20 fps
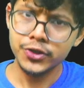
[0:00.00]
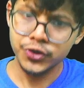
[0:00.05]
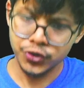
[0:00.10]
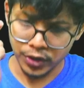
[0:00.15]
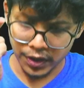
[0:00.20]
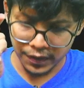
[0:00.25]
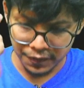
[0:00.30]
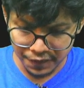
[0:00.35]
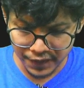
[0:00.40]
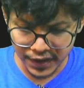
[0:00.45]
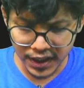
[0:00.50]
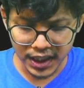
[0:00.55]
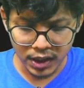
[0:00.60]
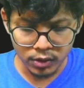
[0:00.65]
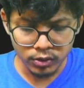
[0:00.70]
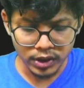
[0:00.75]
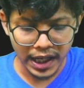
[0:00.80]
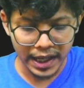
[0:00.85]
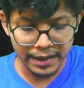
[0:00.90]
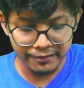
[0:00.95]
So I figure
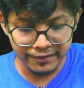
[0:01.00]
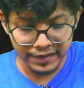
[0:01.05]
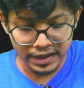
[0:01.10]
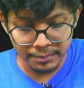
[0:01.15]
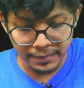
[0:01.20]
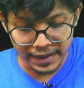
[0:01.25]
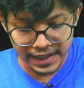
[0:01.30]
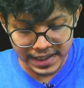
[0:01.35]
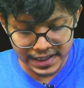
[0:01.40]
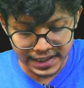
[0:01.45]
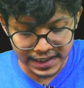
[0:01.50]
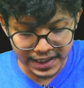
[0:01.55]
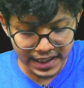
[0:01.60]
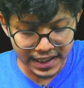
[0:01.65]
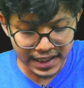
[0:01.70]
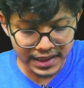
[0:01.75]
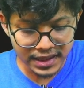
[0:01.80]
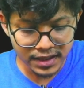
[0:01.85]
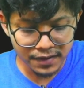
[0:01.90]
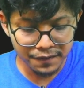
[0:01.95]
out I will
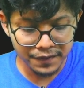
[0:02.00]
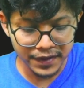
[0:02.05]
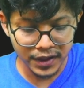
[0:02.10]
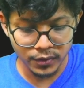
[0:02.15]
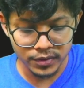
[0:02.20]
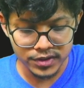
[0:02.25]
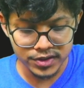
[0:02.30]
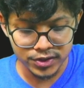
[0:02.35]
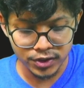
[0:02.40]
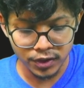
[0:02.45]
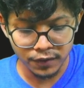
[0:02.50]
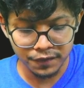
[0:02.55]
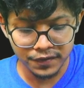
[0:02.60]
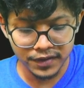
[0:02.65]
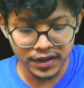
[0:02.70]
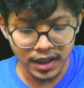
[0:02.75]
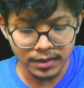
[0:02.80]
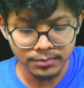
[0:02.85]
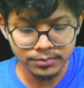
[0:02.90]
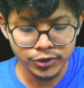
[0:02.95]
maintain the frequency of
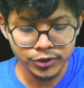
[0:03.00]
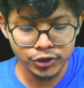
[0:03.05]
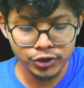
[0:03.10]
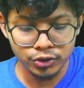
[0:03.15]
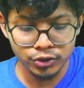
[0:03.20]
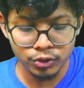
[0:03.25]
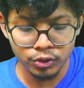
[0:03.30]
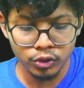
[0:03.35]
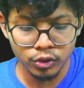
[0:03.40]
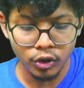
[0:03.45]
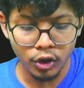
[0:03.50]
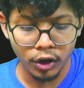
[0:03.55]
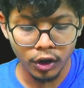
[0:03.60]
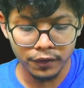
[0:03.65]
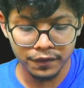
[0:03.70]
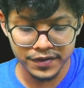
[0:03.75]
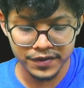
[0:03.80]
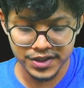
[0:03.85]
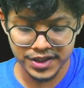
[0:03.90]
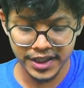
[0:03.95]
nums 2 of
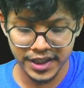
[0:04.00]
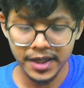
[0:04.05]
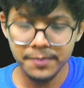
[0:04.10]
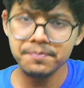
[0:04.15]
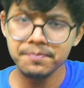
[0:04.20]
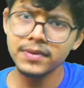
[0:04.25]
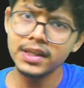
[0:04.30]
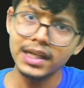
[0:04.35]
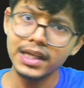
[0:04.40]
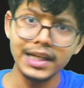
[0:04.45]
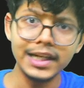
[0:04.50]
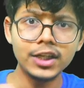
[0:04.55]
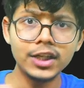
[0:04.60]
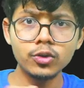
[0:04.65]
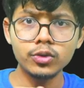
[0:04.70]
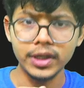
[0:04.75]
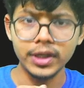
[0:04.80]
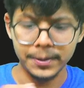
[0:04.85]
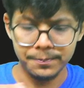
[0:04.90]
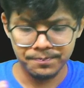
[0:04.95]
j into
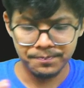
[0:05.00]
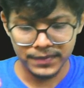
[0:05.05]
k.